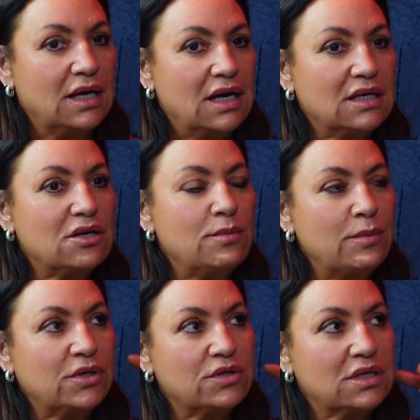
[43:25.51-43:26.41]
And I
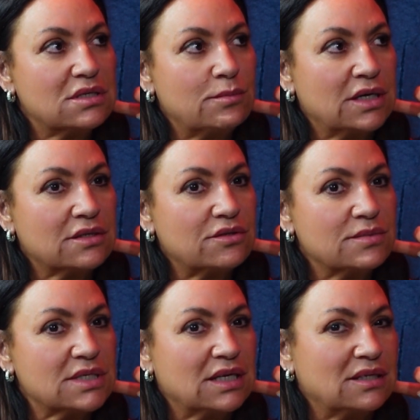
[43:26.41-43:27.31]
remember going into the bathroom
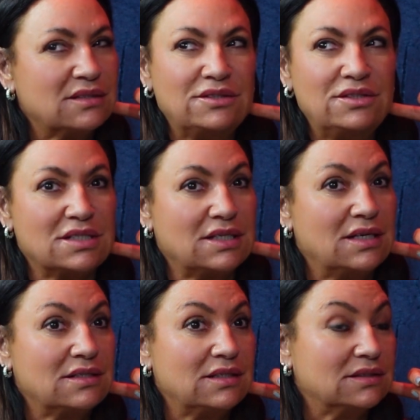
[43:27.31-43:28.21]
saying, you need to get
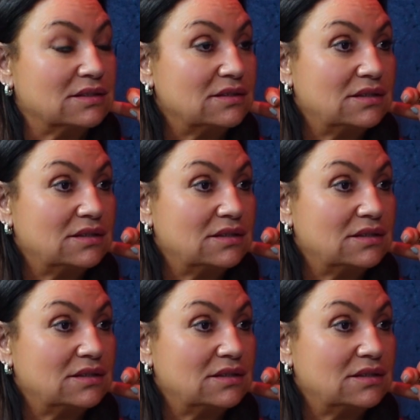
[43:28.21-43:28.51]
out of here.